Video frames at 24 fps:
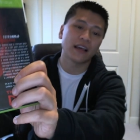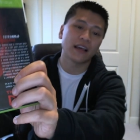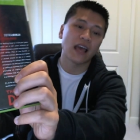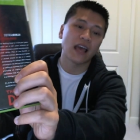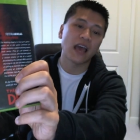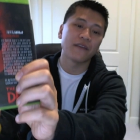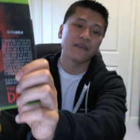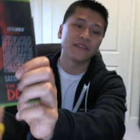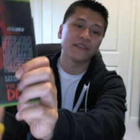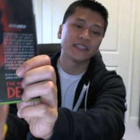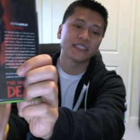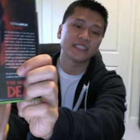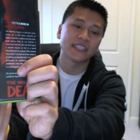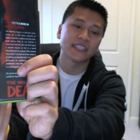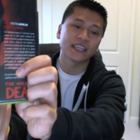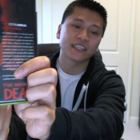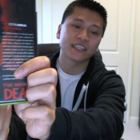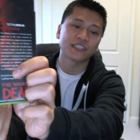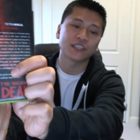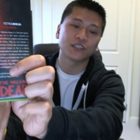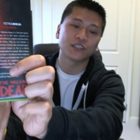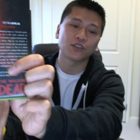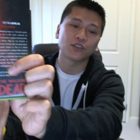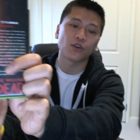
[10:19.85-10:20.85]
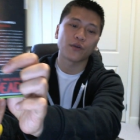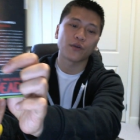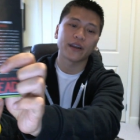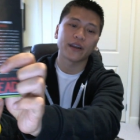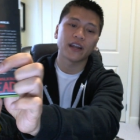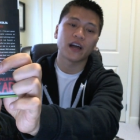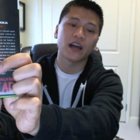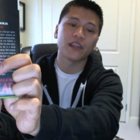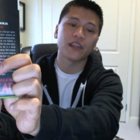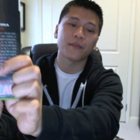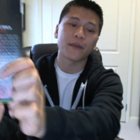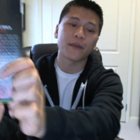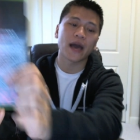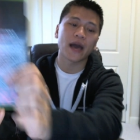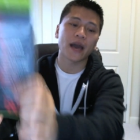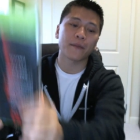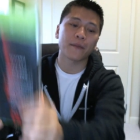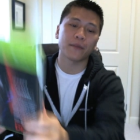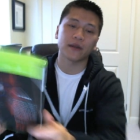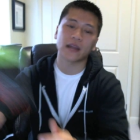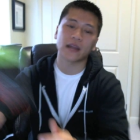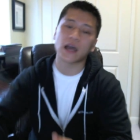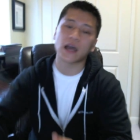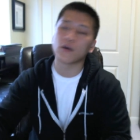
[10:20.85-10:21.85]
Evan's signature is already on the back,
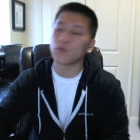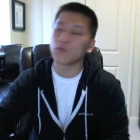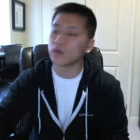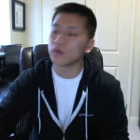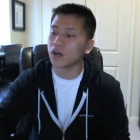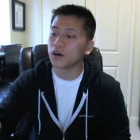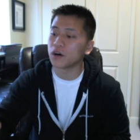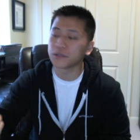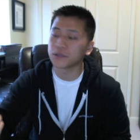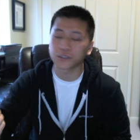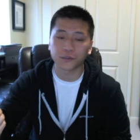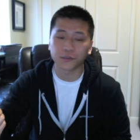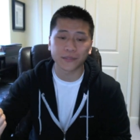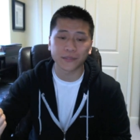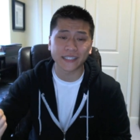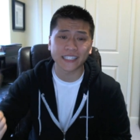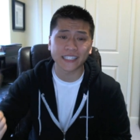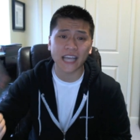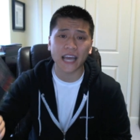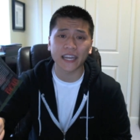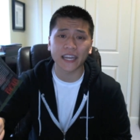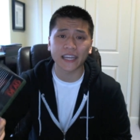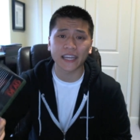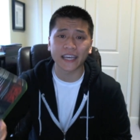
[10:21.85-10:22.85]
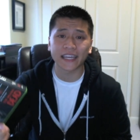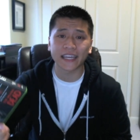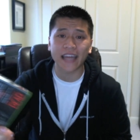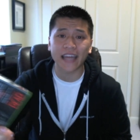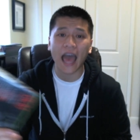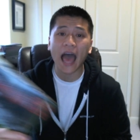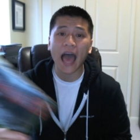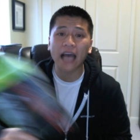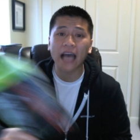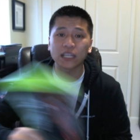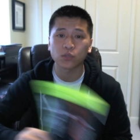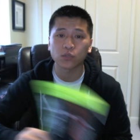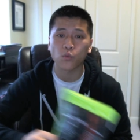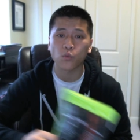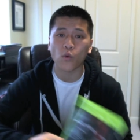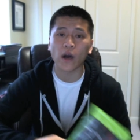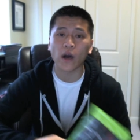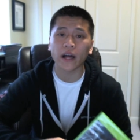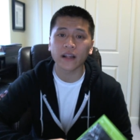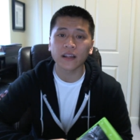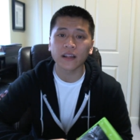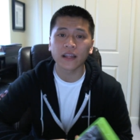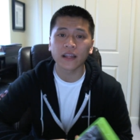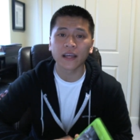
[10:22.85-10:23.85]
but I will also be signing it as
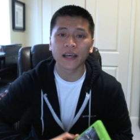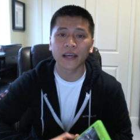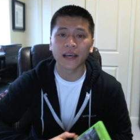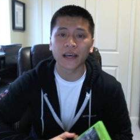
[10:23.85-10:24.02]
well.